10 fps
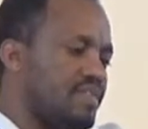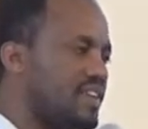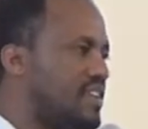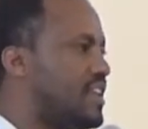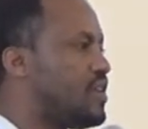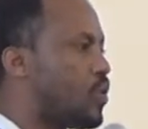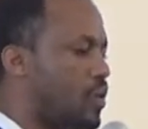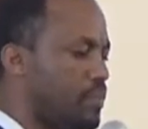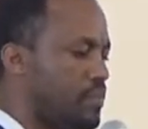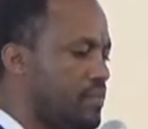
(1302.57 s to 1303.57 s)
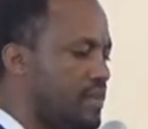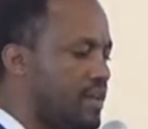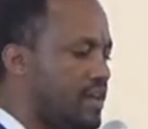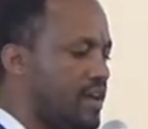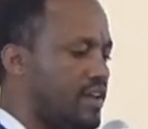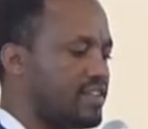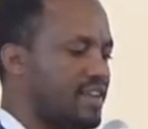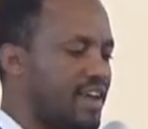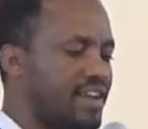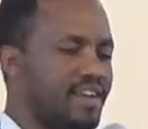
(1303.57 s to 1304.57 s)
the DCOM,
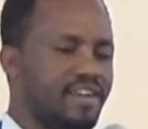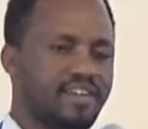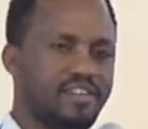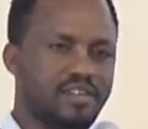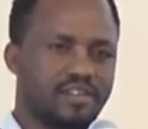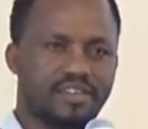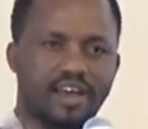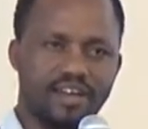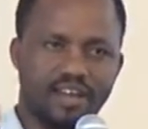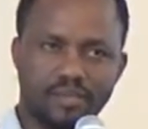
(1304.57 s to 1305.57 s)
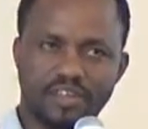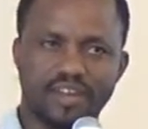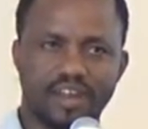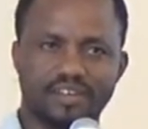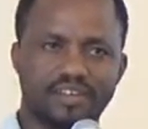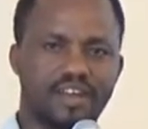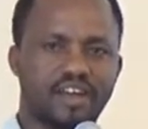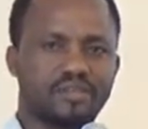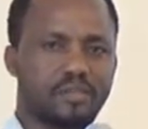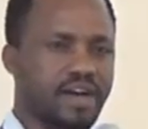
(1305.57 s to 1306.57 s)
RayScan. These are dimensionality
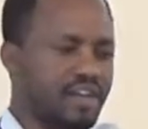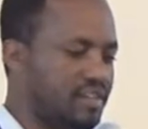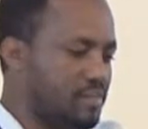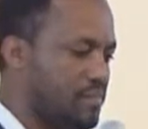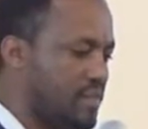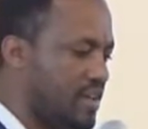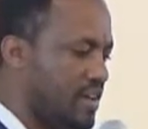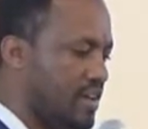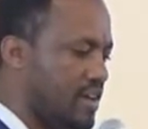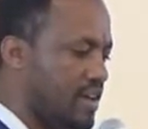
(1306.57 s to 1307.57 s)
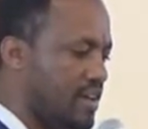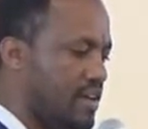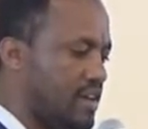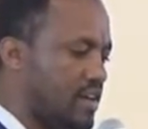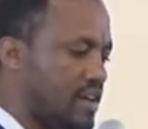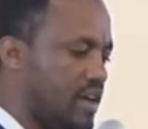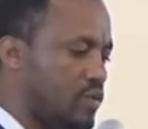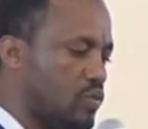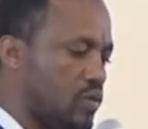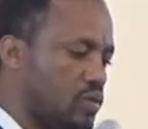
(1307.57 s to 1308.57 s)
reduction mechanism. I
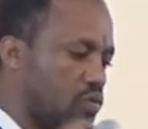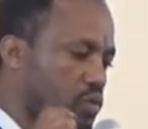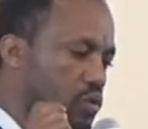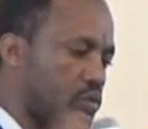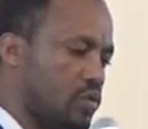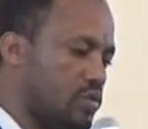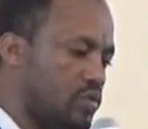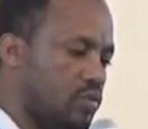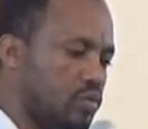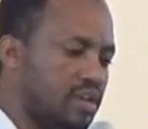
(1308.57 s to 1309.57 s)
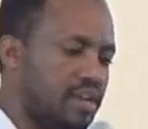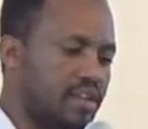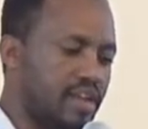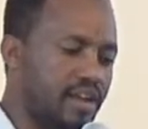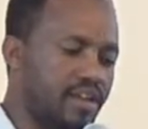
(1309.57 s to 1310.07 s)
don't want to go to the detail.